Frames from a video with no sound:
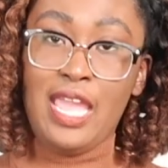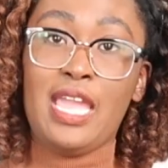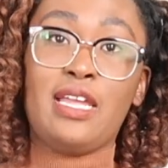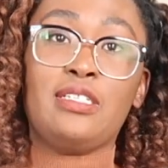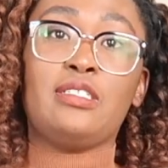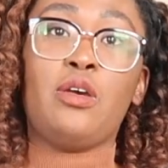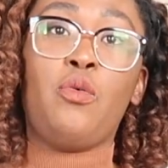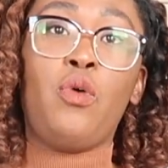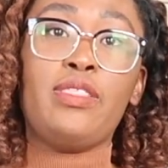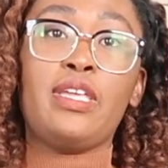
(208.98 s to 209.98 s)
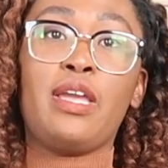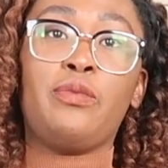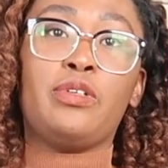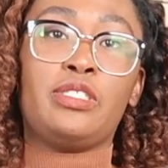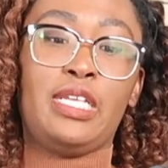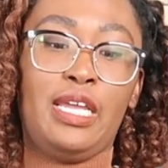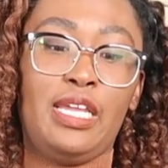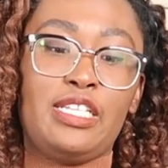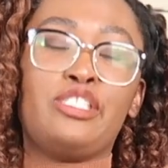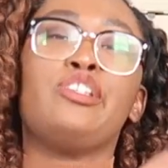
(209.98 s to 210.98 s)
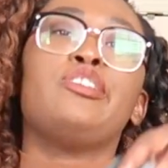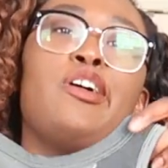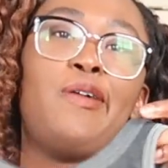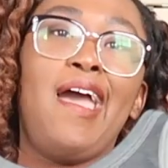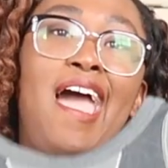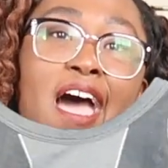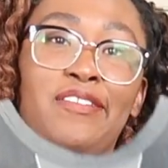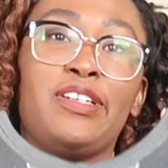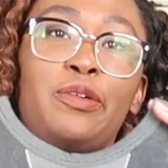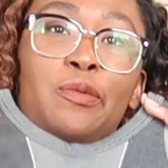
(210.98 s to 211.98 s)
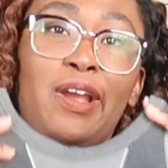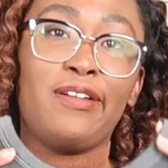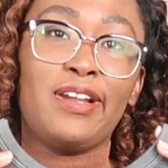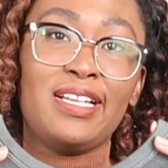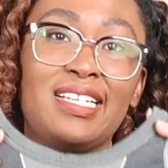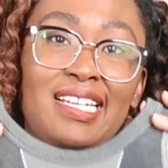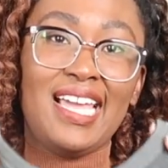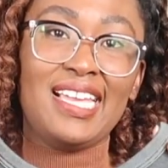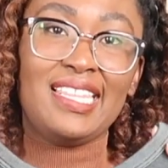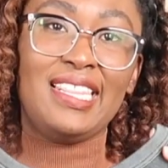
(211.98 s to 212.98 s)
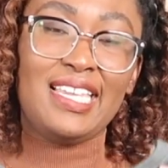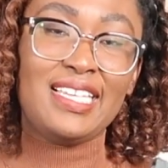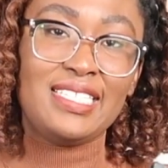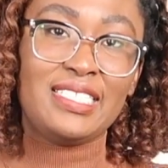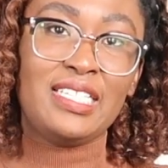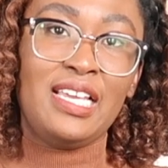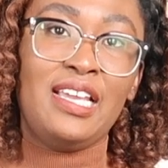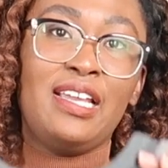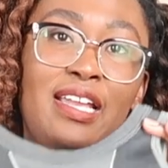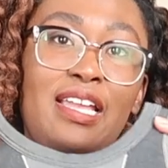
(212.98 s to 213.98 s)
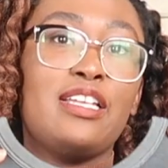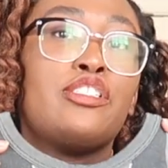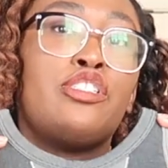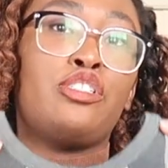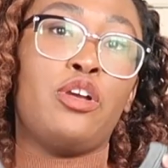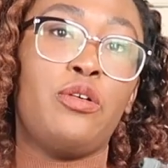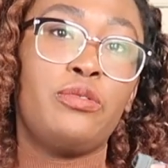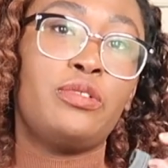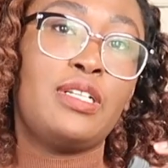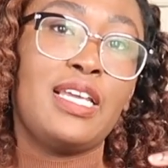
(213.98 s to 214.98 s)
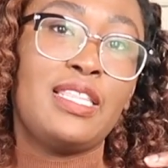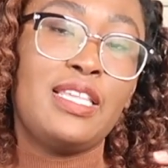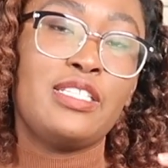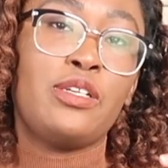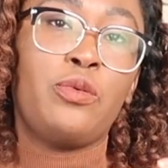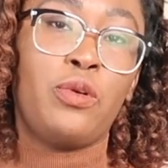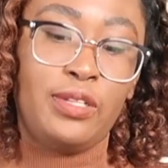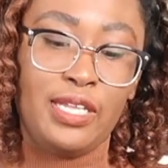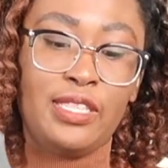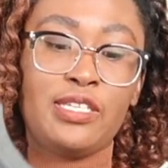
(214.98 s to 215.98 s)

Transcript: And one thing I will say is you don't have to wear it like this. It is shown like this and worn like